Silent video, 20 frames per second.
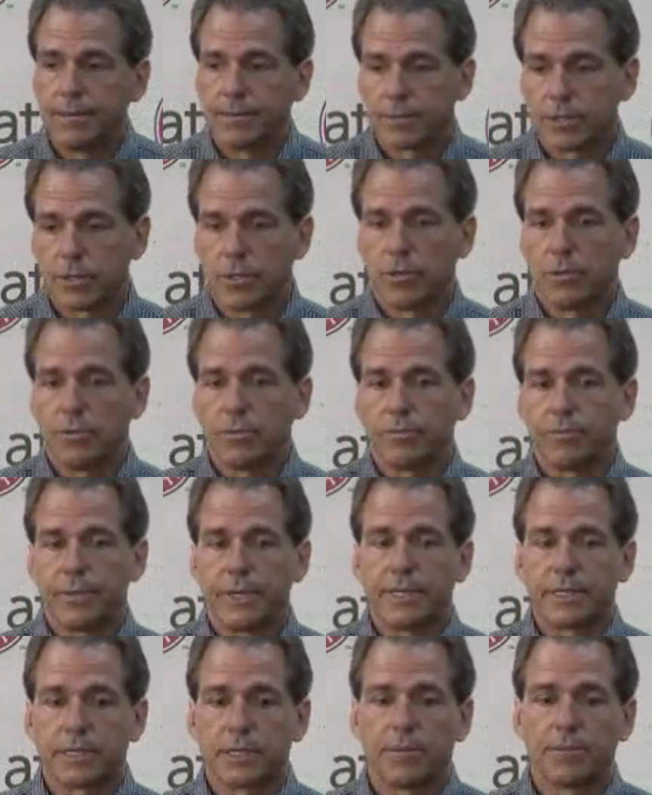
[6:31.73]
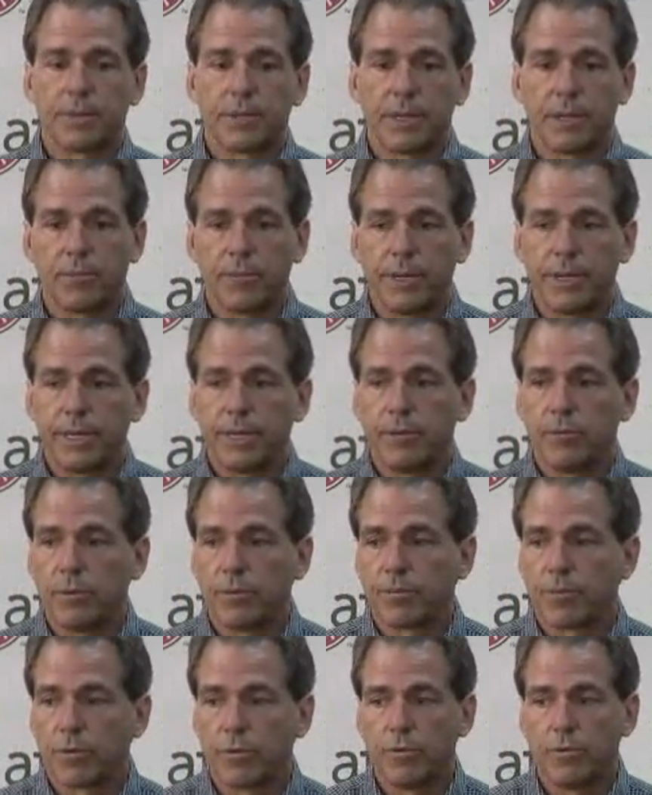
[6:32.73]
So that's something that we need to
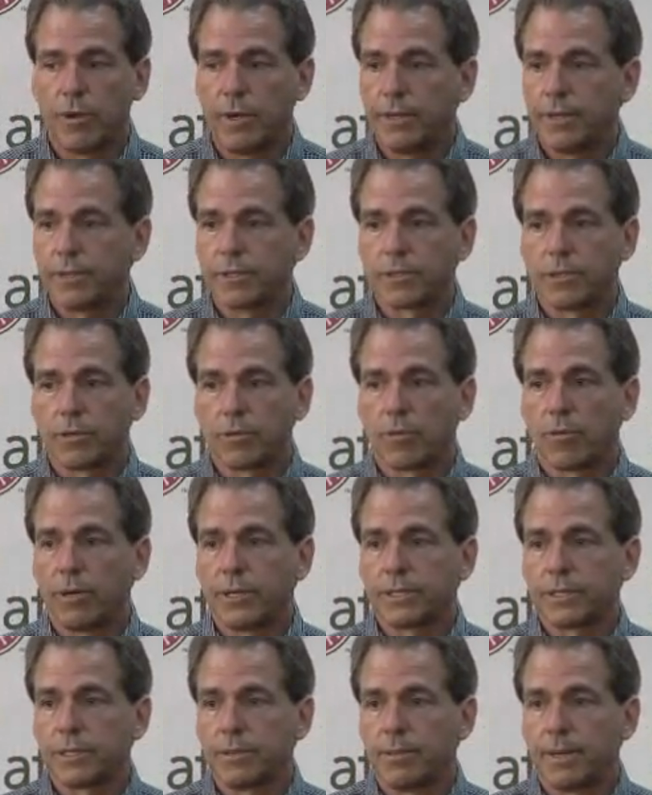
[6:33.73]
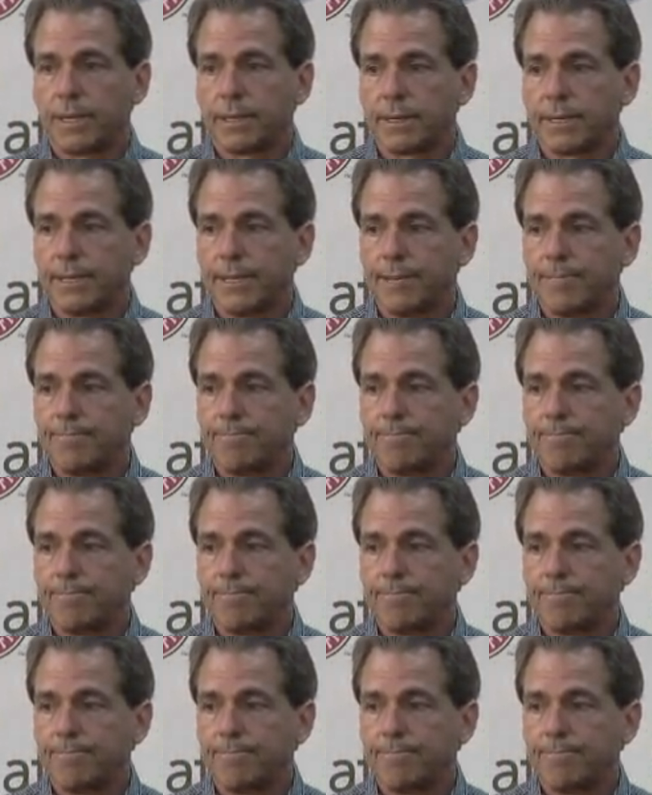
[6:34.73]
improve on. There's no question about that.